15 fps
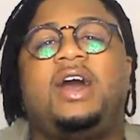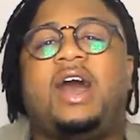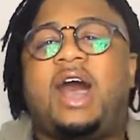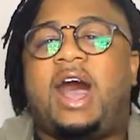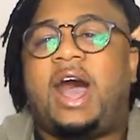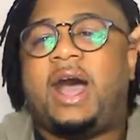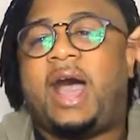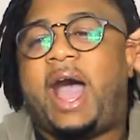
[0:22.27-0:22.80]

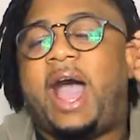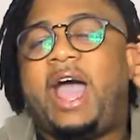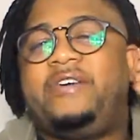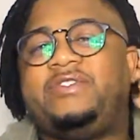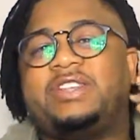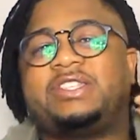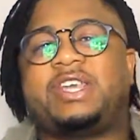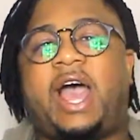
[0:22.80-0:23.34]
Uh,
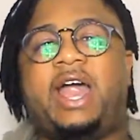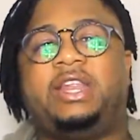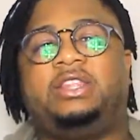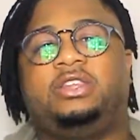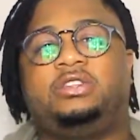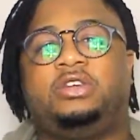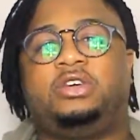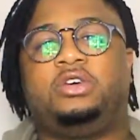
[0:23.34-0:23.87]
I've decided
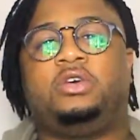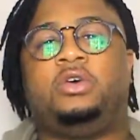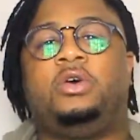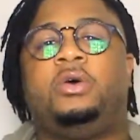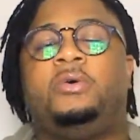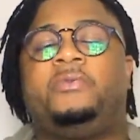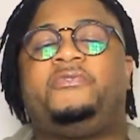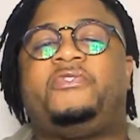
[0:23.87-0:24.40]
to
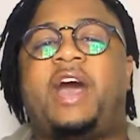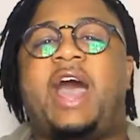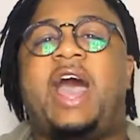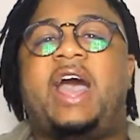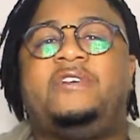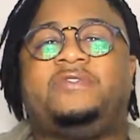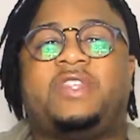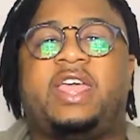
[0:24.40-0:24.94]
do
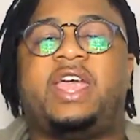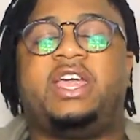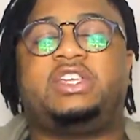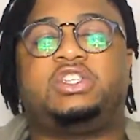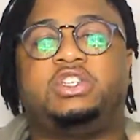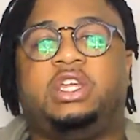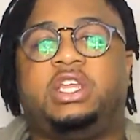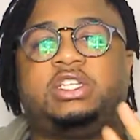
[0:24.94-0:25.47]
five
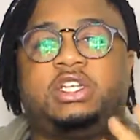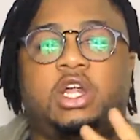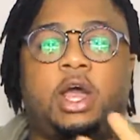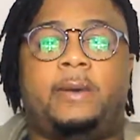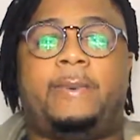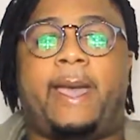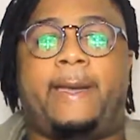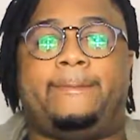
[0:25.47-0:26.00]
things you need to
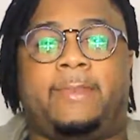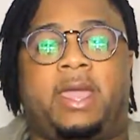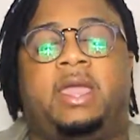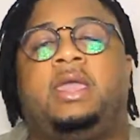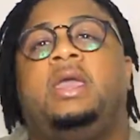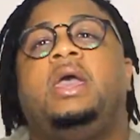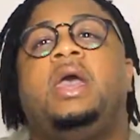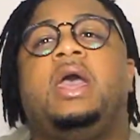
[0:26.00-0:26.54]
know about
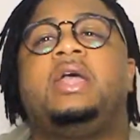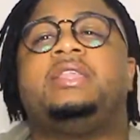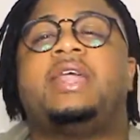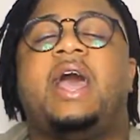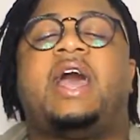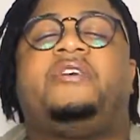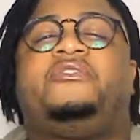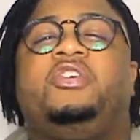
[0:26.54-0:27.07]
me.
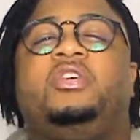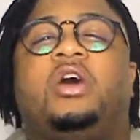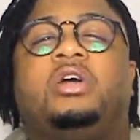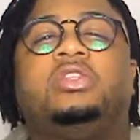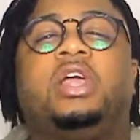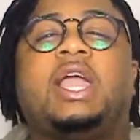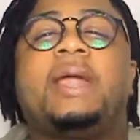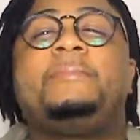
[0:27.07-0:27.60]
Now, if you
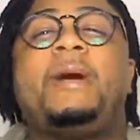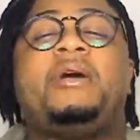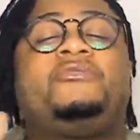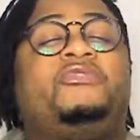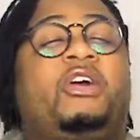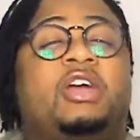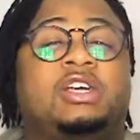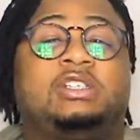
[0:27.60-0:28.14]
go look at my
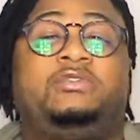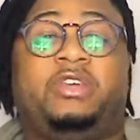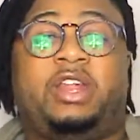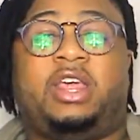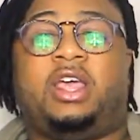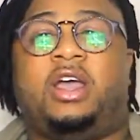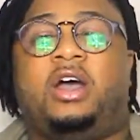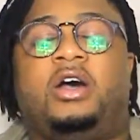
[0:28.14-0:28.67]
first
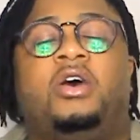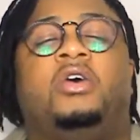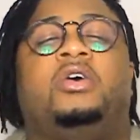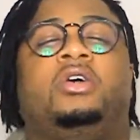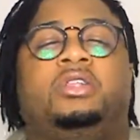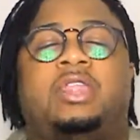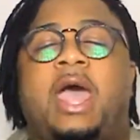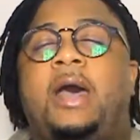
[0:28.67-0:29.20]

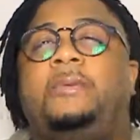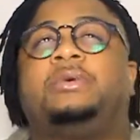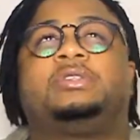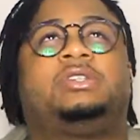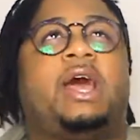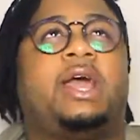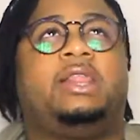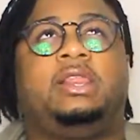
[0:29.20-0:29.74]
video, that
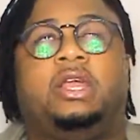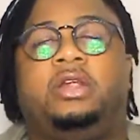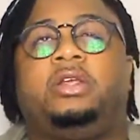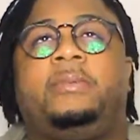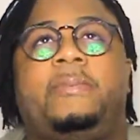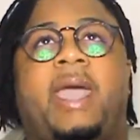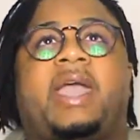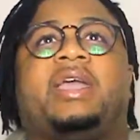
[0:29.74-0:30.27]
was like
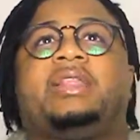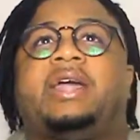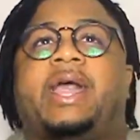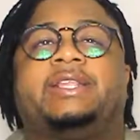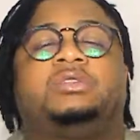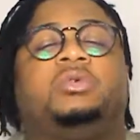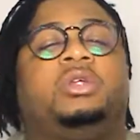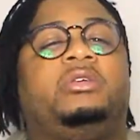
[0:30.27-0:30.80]
literally back in
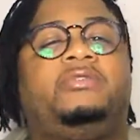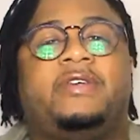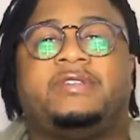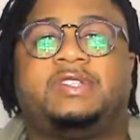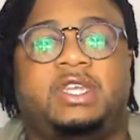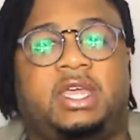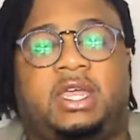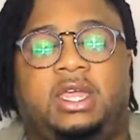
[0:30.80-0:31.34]
like
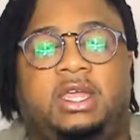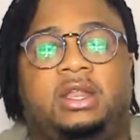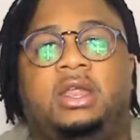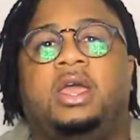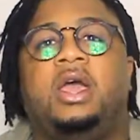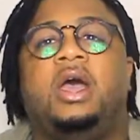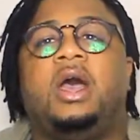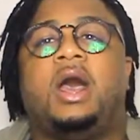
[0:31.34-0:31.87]
2015.